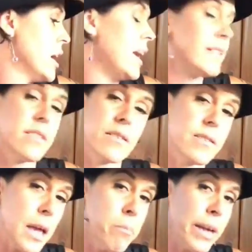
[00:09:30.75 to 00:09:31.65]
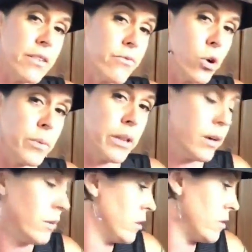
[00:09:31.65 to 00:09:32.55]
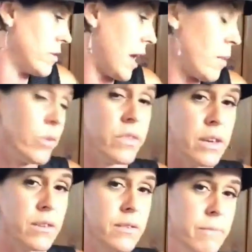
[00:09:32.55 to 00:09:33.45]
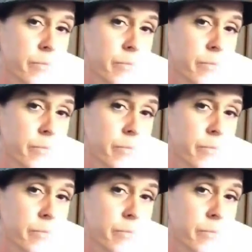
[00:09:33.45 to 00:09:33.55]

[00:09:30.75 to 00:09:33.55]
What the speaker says: it's the same base formula, same with this,